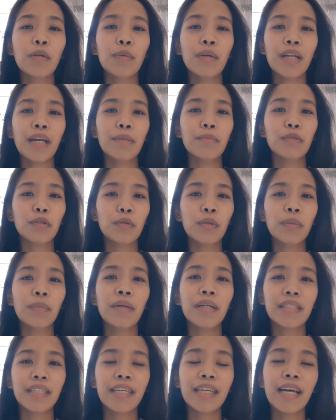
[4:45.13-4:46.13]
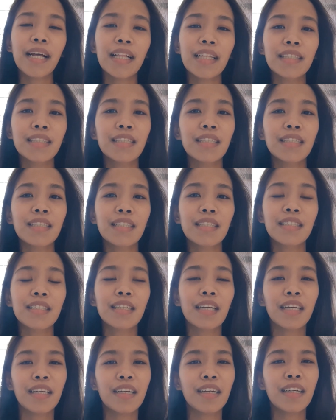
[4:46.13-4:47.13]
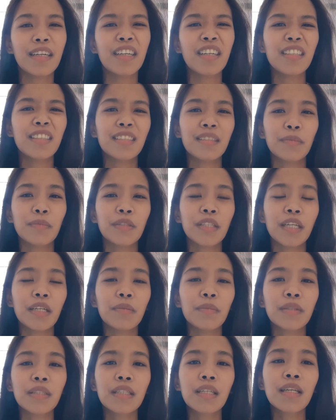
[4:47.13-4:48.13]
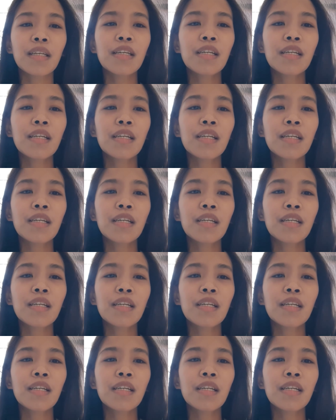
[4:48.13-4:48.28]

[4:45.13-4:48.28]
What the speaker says: when I'm doing my dialysis, it's kind of hurt sometimes.